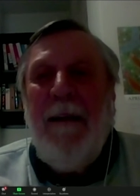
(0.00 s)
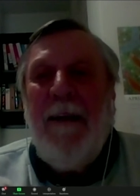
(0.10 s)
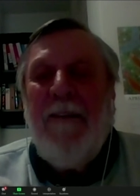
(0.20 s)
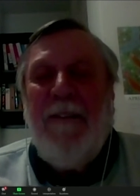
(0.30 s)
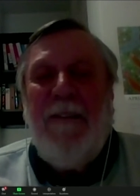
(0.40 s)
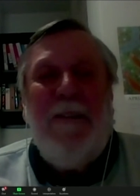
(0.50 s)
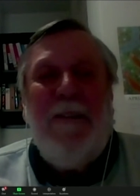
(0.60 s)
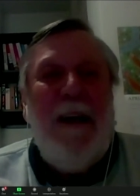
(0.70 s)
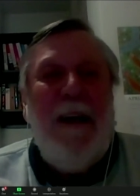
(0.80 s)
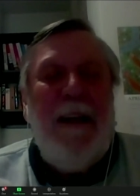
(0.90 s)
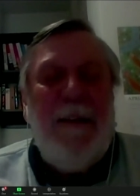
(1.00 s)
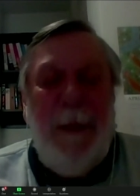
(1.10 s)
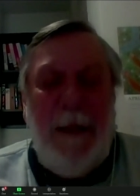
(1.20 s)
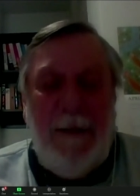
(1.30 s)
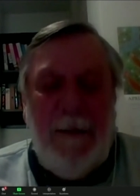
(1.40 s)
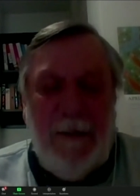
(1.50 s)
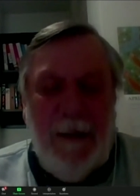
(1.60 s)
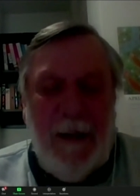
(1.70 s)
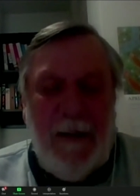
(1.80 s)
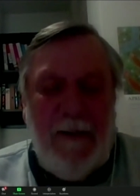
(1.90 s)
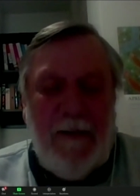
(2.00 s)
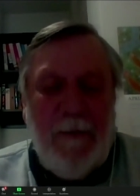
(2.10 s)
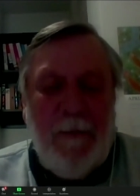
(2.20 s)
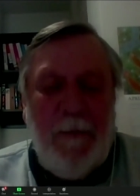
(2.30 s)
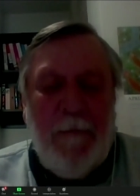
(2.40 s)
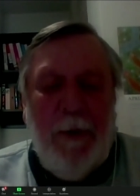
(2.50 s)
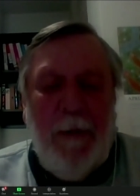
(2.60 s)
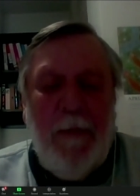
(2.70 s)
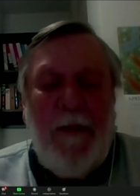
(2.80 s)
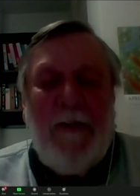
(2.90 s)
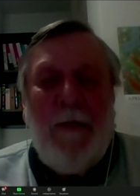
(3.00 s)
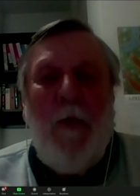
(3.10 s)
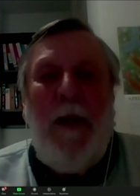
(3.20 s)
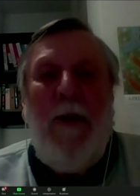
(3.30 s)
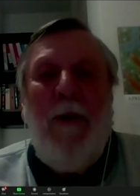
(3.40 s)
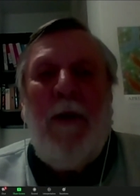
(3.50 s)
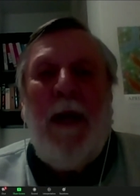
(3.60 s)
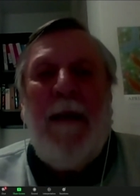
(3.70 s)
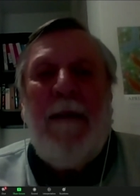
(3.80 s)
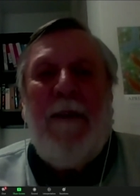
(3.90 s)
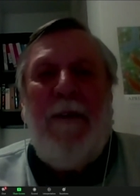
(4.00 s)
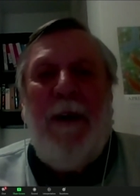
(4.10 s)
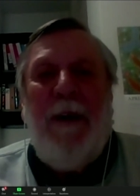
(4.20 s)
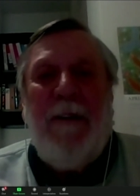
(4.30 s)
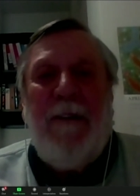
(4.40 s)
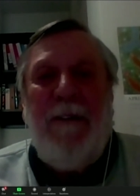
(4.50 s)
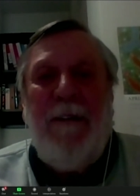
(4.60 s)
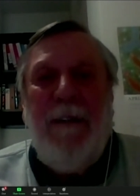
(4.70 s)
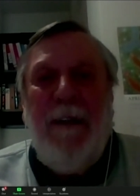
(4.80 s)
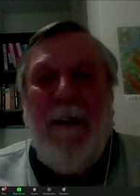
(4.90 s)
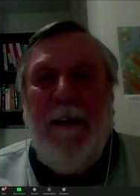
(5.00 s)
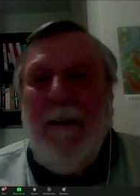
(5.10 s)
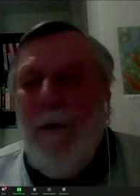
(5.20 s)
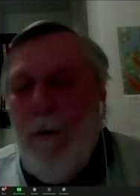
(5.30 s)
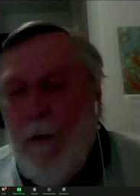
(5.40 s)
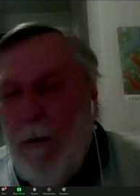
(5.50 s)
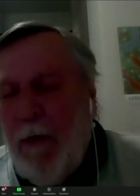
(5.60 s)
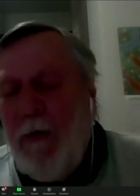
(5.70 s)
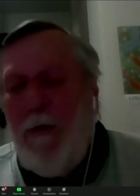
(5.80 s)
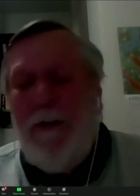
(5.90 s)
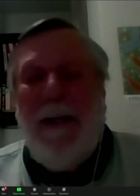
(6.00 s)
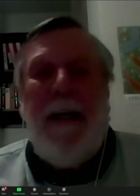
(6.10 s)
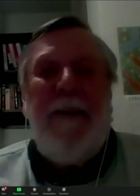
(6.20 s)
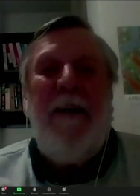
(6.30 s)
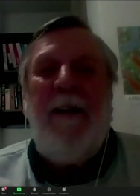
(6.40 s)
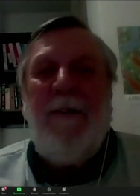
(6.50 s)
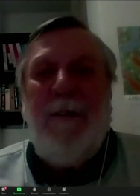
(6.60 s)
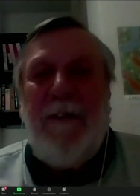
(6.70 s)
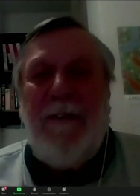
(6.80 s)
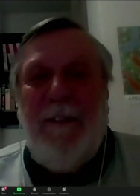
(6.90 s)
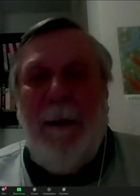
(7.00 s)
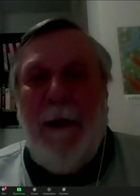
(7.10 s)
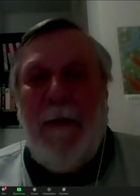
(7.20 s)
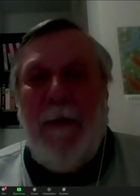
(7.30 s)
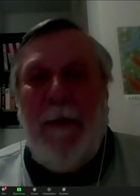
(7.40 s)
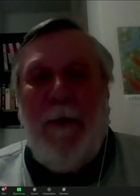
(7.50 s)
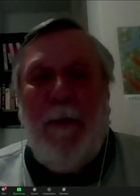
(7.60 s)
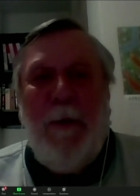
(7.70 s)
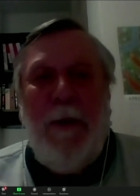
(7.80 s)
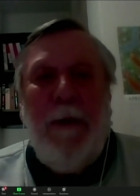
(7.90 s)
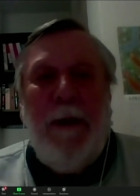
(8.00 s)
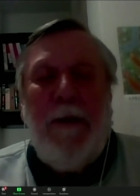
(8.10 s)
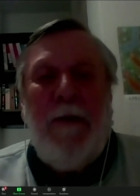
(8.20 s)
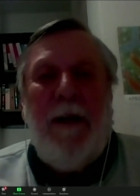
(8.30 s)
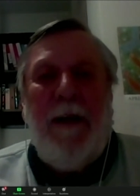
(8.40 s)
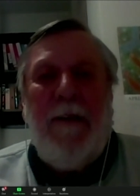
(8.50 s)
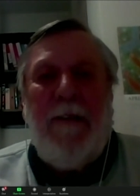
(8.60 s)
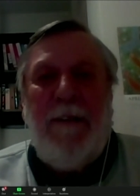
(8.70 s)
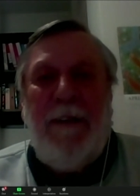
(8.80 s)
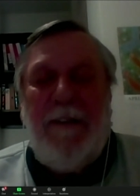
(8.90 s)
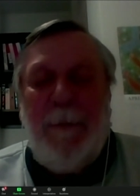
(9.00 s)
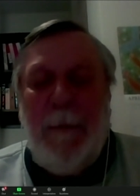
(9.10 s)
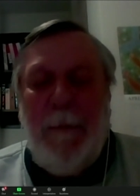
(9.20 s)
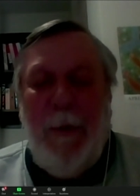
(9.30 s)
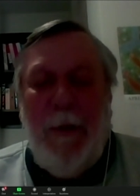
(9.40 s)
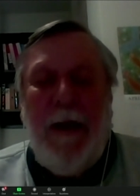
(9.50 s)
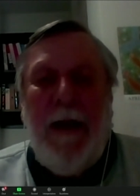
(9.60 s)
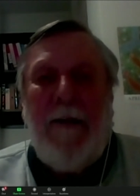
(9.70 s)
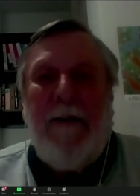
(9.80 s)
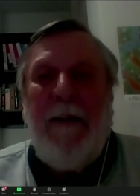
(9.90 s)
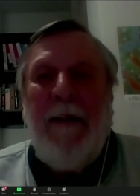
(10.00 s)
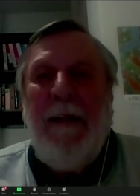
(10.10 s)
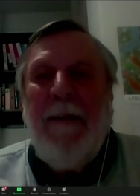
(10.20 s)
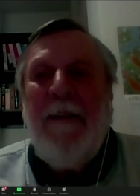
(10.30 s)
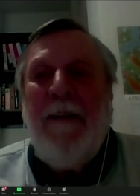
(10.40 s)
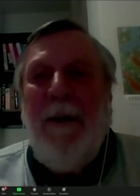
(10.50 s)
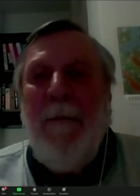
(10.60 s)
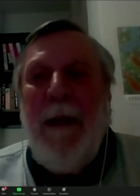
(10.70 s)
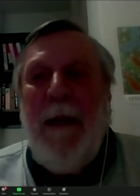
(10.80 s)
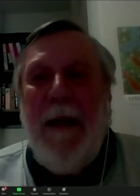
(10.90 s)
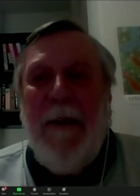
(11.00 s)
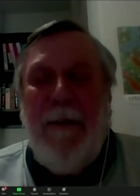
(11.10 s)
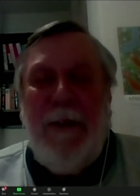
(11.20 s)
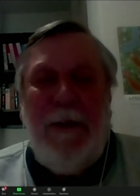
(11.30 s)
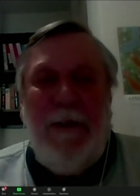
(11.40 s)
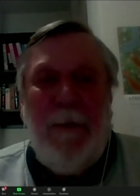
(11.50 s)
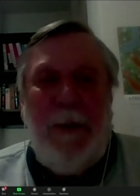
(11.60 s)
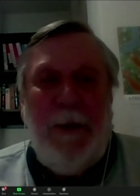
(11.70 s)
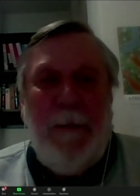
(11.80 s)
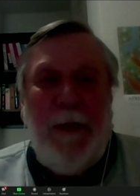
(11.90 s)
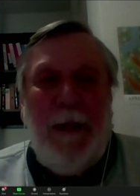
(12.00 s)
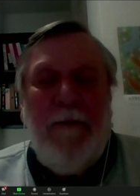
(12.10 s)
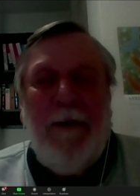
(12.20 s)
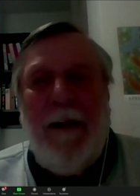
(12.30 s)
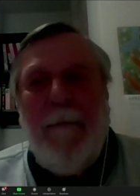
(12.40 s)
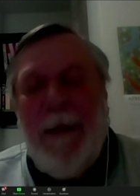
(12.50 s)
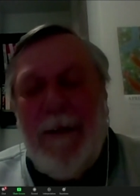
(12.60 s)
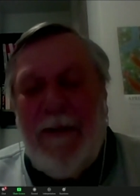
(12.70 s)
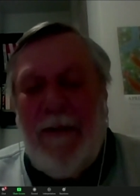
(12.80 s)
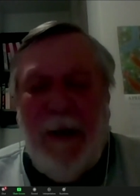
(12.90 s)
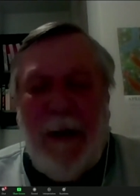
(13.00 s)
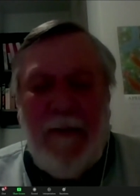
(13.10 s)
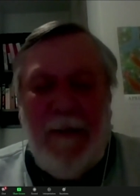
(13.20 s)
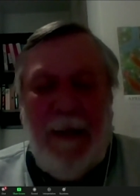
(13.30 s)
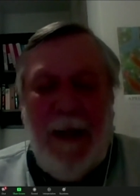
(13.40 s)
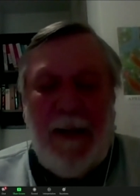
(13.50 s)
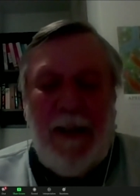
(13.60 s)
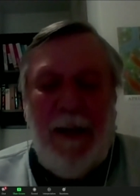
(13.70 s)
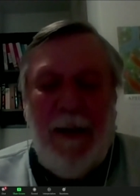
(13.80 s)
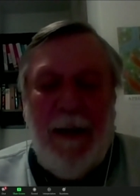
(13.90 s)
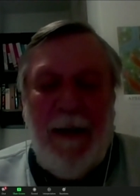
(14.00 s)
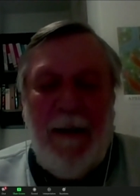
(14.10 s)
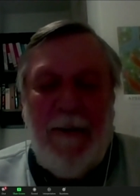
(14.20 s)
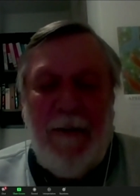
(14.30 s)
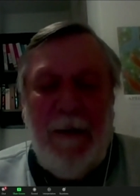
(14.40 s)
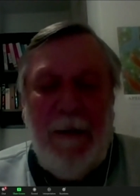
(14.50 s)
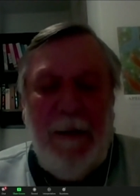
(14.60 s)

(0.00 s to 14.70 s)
as a society, as many societies, the problem is we look at the drugs all day today. Through this seminar, we've been talking about the drugs. It's been pointed out that there are many other issues we should be confronting, but it's the drugs that catch our gaze.